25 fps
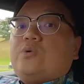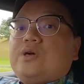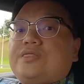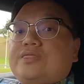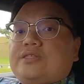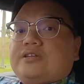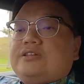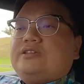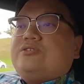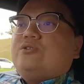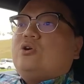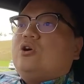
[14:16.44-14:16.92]

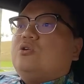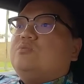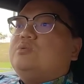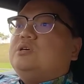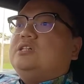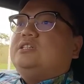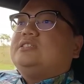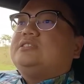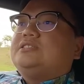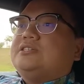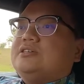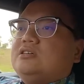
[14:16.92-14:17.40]
with a
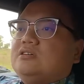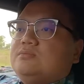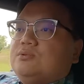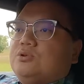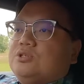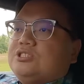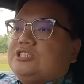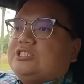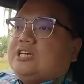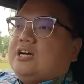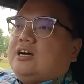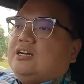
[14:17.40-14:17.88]
normal
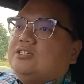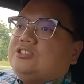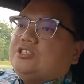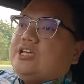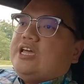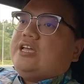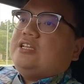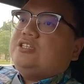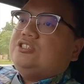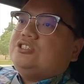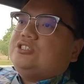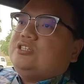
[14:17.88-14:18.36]

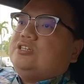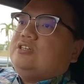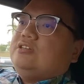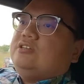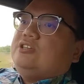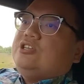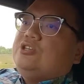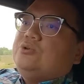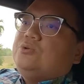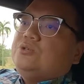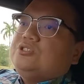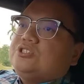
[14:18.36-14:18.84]
turbocharged
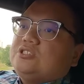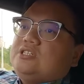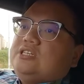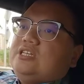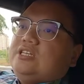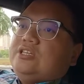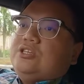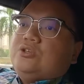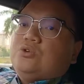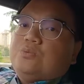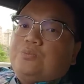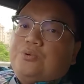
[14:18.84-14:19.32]
engine,
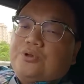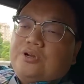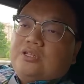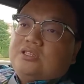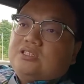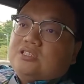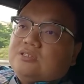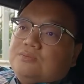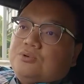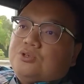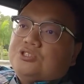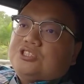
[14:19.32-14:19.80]
usually you put a
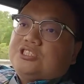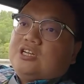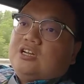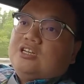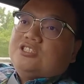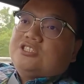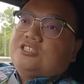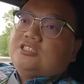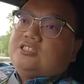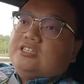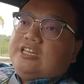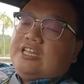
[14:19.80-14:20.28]

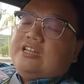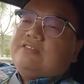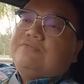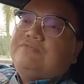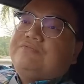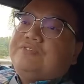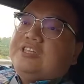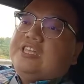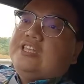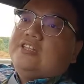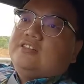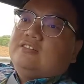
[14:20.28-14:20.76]
turbocharger, it
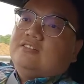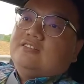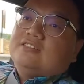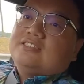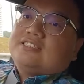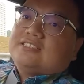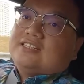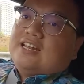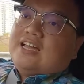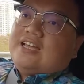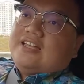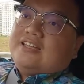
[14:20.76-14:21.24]

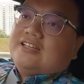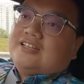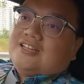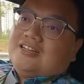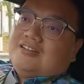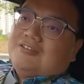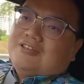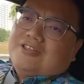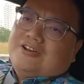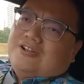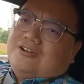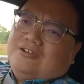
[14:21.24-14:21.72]
feels like,
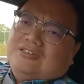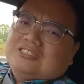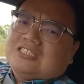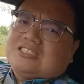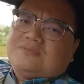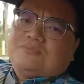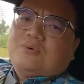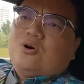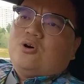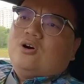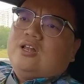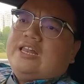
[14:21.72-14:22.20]
a
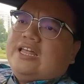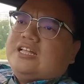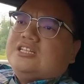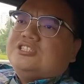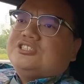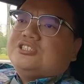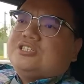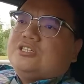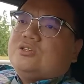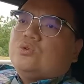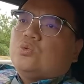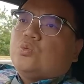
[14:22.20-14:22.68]
small
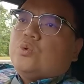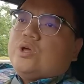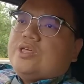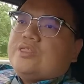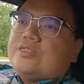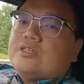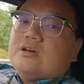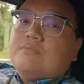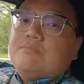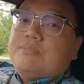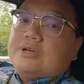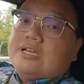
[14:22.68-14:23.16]
engine
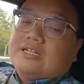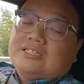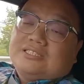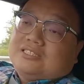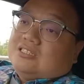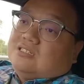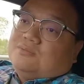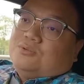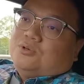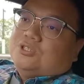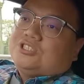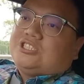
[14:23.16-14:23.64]
with a big
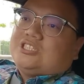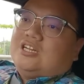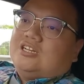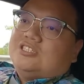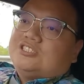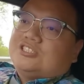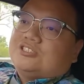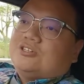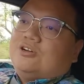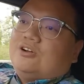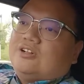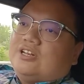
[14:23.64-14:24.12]

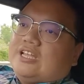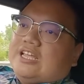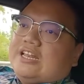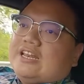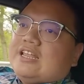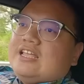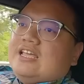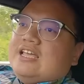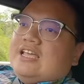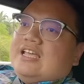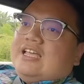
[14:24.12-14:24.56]
turbocharger on it.